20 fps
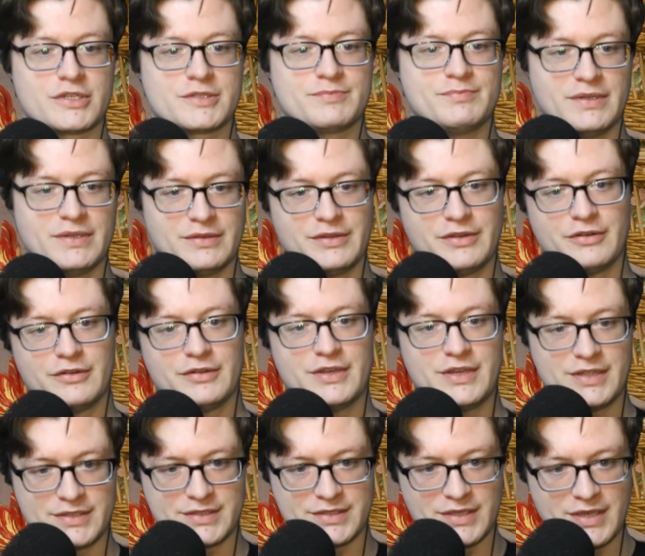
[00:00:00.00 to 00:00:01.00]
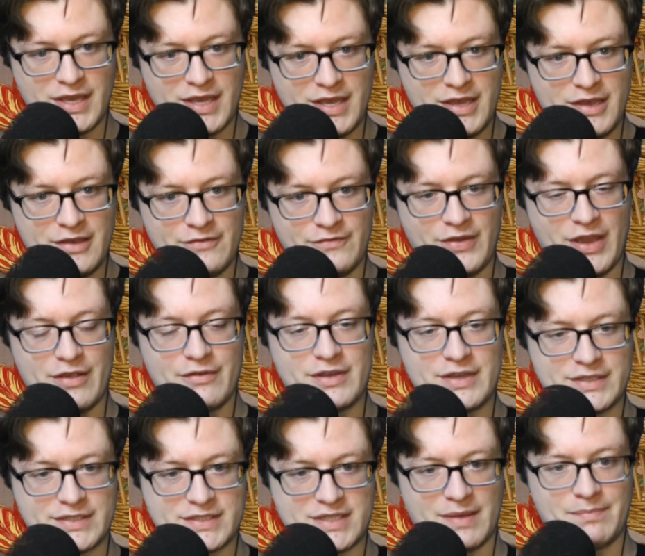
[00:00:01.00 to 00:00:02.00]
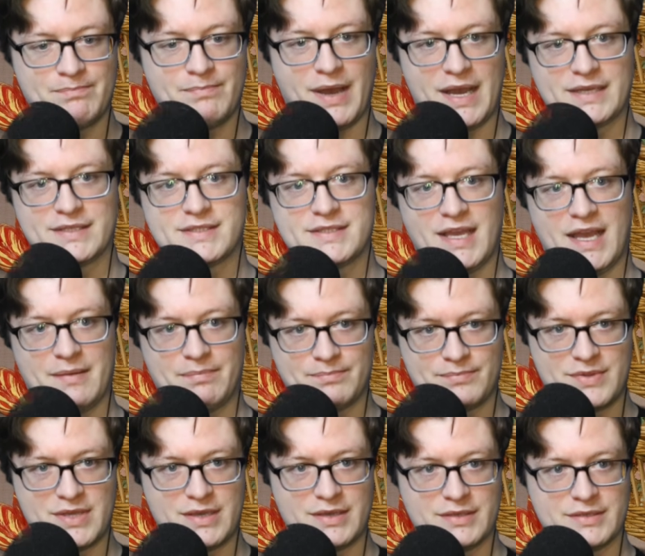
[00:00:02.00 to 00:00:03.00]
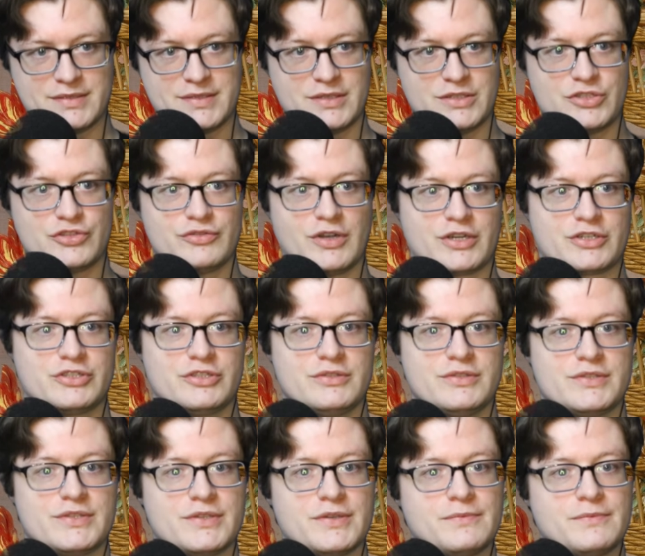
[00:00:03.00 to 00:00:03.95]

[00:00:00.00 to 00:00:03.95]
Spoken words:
But literally, it's very step-by-step, these instructions.